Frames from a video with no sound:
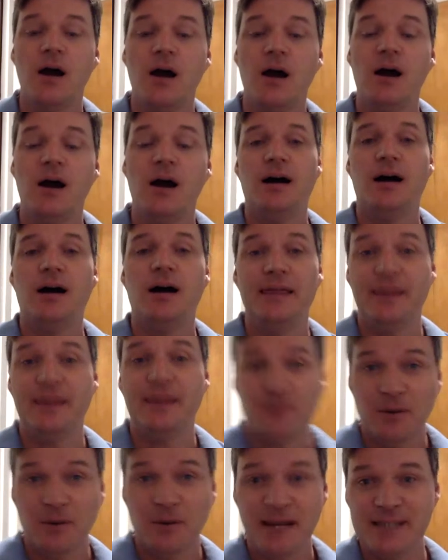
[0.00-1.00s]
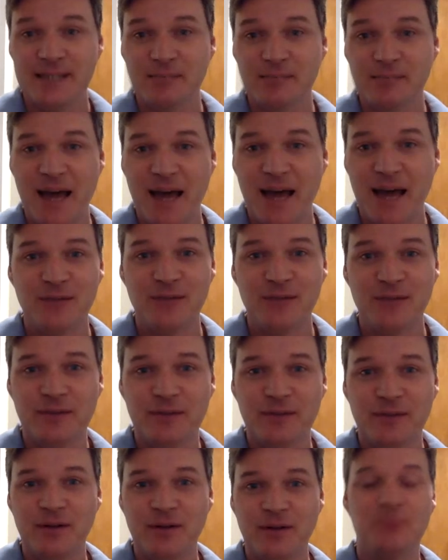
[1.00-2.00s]
And then Romaine is back in front
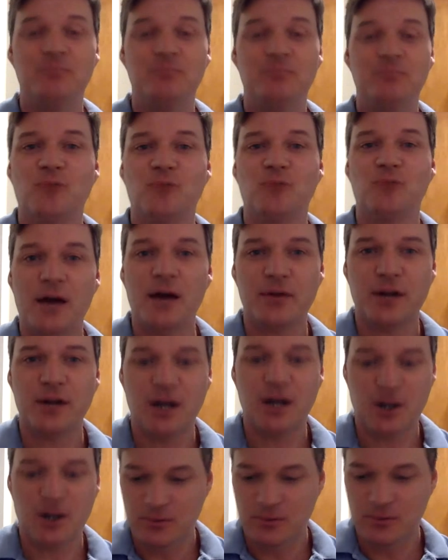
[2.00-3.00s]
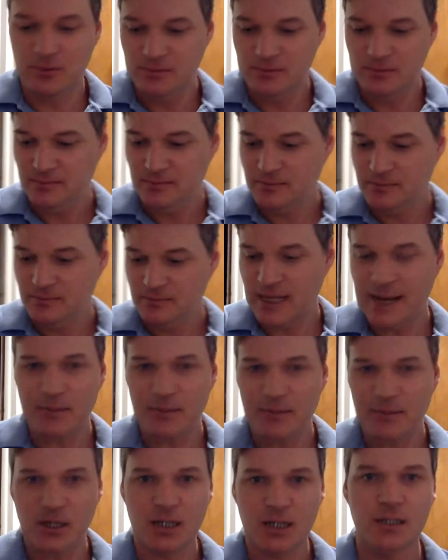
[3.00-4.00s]
of a Rothko
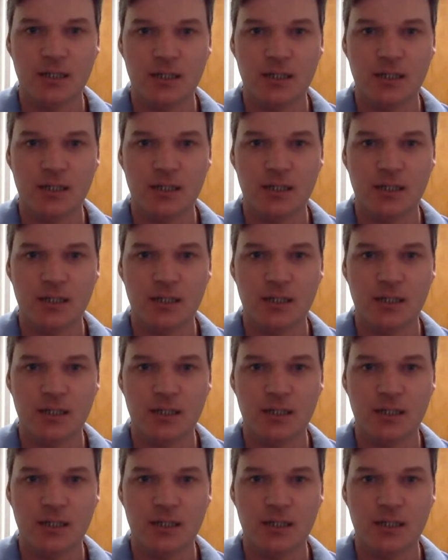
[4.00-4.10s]
glamour.